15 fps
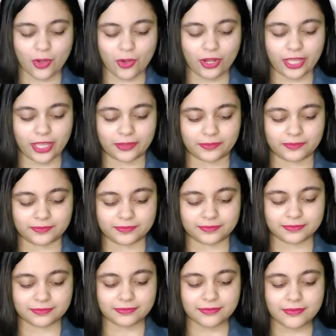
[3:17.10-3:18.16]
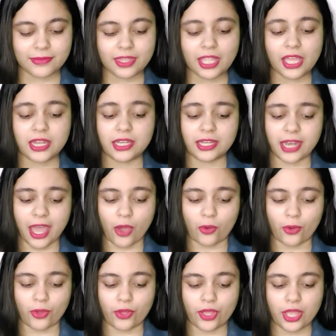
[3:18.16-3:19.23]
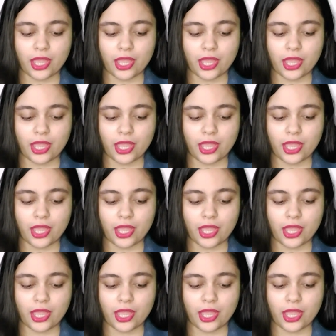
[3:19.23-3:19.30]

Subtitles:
Okay. Now,